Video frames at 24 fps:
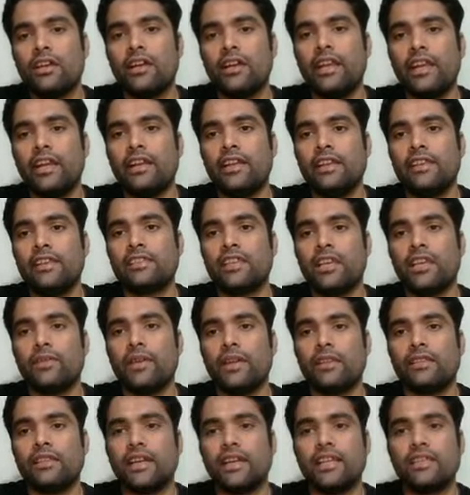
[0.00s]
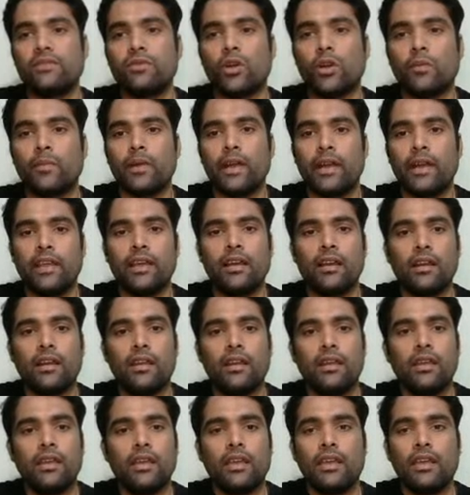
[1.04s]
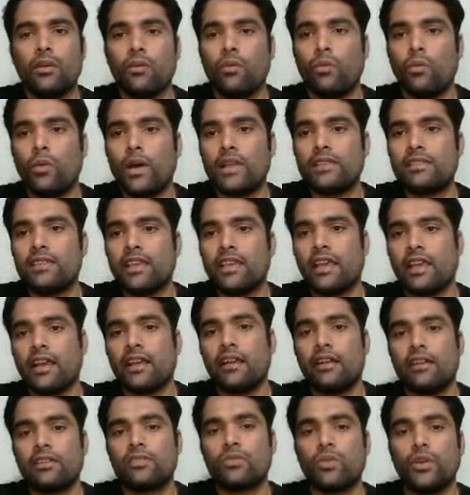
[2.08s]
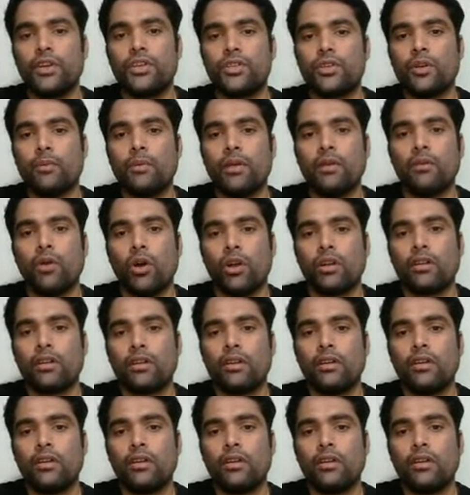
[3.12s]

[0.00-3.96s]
dt is given. That is what, my dear? 1 second. So it should be what?